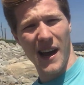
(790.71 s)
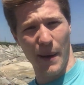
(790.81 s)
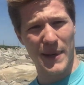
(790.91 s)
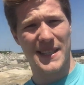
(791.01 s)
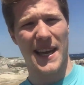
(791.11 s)

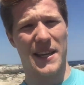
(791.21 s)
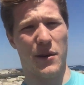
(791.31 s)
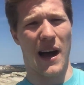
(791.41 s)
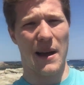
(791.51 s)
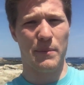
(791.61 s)
I'm going to take
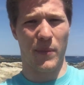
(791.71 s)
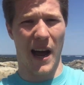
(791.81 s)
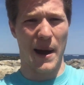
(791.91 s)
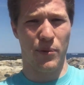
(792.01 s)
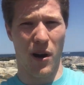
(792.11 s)
you.
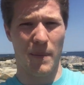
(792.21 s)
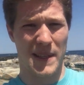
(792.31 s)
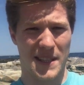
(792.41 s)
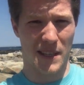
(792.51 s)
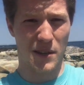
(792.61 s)
I
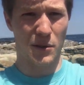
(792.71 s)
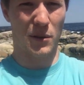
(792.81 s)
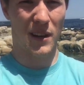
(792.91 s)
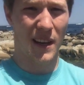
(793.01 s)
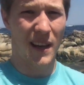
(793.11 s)
promise to you
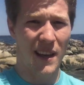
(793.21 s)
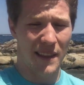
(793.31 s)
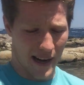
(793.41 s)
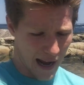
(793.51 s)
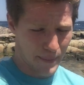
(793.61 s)

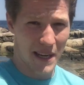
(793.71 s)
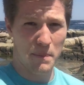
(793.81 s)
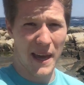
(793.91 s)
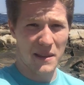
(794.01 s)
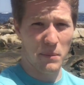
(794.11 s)
that I'm going
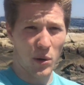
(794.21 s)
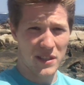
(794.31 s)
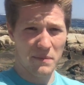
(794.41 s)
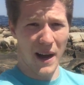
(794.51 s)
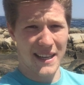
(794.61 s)
to make the
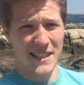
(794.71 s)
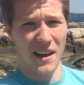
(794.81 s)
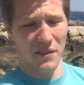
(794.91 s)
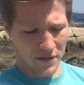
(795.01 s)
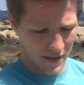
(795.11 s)
most of
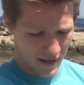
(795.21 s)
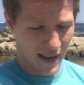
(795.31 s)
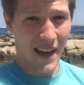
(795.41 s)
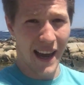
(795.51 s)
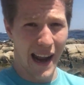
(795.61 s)
myself,
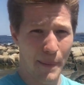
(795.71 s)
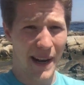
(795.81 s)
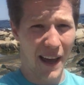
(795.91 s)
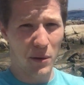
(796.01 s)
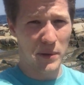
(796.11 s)
and I'm
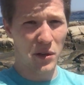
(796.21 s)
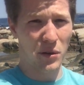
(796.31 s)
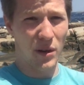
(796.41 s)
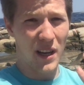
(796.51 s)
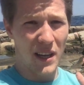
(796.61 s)
going to help
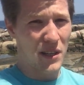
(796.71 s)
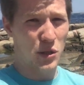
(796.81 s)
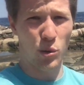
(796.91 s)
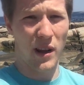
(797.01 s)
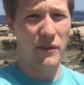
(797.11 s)
you
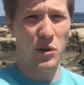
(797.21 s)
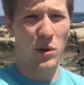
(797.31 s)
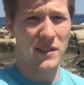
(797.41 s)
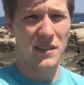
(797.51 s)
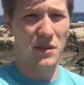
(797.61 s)
do whatever you
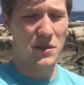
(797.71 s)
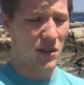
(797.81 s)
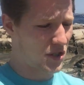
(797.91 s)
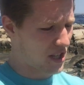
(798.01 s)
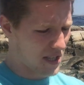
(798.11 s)
want to do.
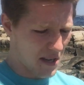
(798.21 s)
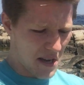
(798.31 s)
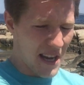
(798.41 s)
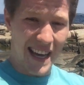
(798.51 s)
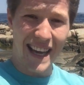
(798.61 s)
So just
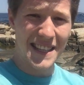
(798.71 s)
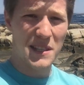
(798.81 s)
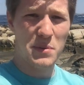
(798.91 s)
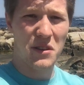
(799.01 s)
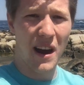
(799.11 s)
hit
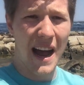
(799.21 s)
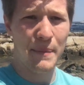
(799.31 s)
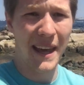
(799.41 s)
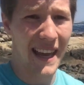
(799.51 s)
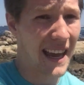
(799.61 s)

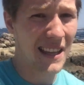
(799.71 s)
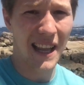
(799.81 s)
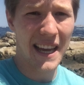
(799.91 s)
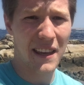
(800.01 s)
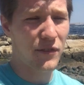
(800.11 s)
subscribe, hit
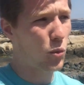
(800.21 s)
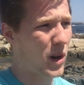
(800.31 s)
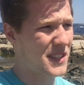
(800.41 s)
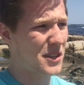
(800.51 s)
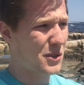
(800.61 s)
like if you
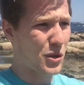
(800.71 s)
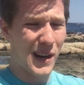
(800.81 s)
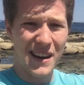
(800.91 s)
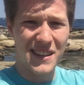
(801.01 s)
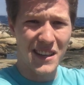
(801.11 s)
want to. Go
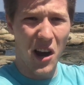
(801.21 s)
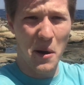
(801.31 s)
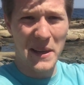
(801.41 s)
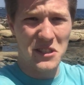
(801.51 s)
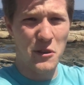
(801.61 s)
down to the
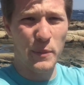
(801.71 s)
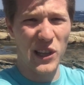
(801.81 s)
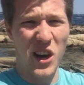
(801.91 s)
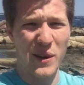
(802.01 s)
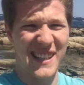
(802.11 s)
comment strip
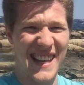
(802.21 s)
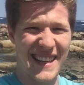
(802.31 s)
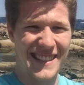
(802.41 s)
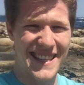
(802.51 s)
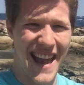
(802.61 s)
below
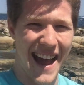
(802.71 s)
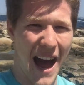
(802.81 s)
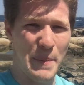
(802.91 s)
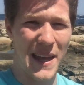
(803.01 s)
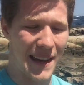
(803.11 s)
and say
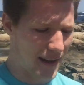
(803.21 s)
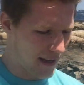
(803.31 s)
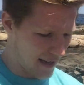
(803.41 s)
I'm in.